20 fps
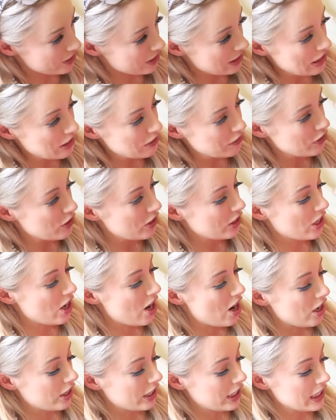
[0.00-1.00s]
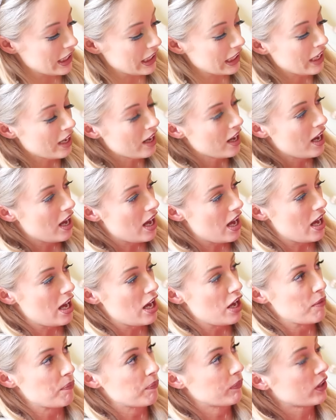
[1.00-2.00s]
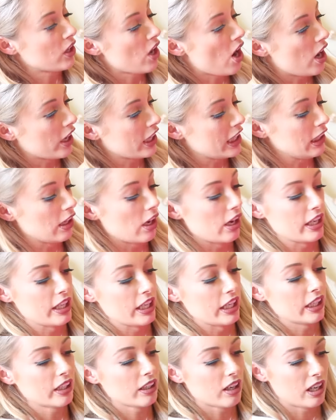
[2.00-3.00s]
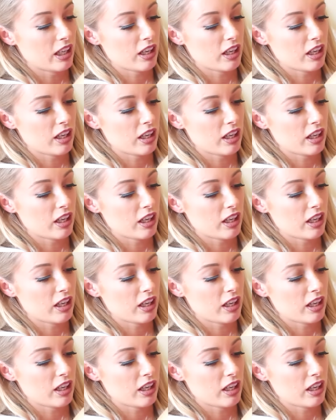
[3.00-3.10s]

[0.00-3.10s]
And then you've got a khaki lining.